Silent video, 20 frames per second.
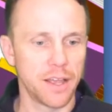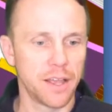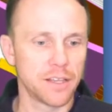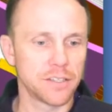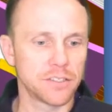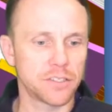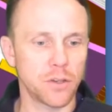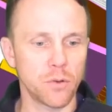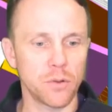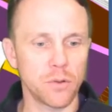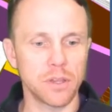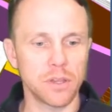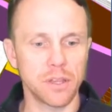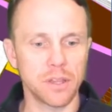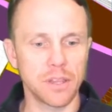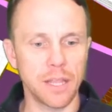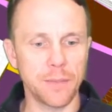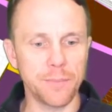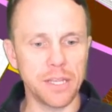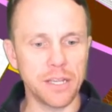So
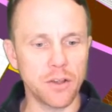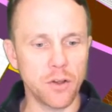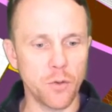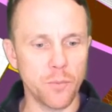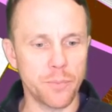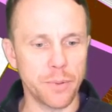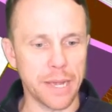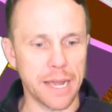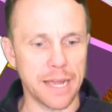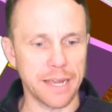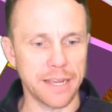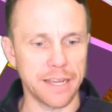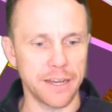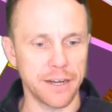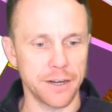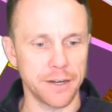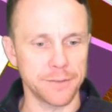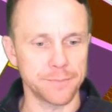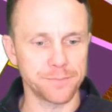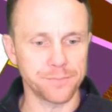let me go back
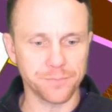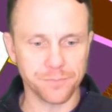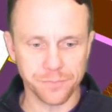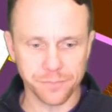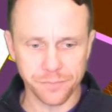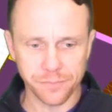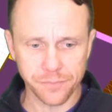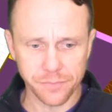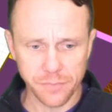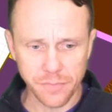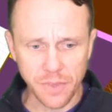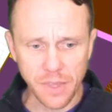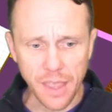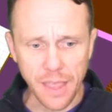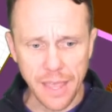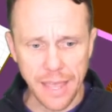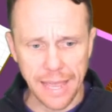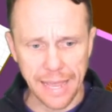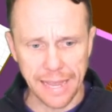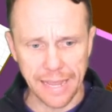here,
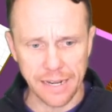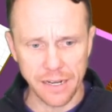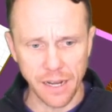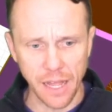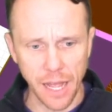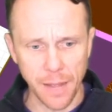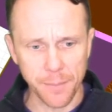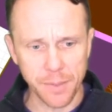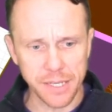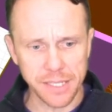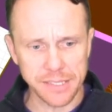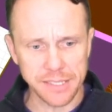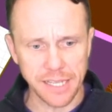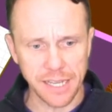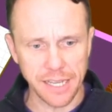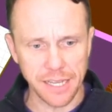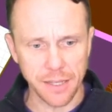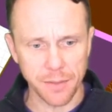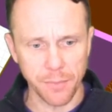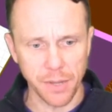and I'm going to
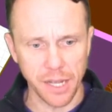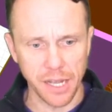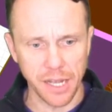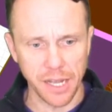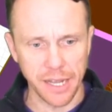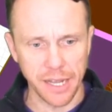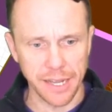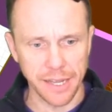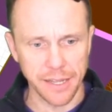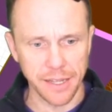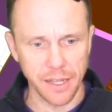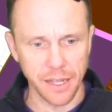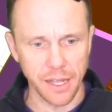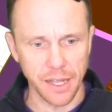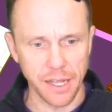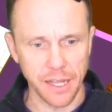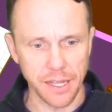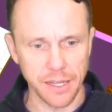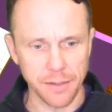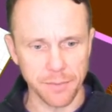take my
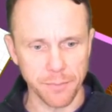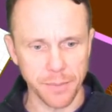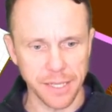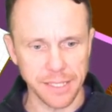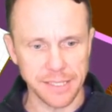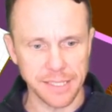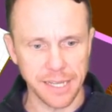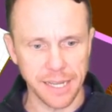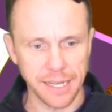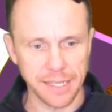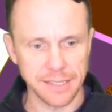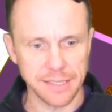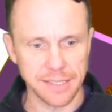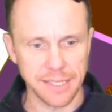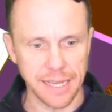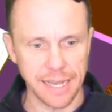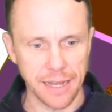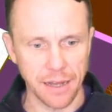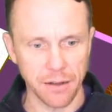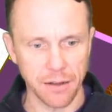my text
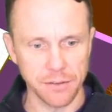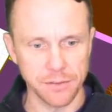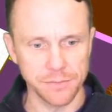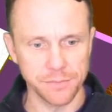out,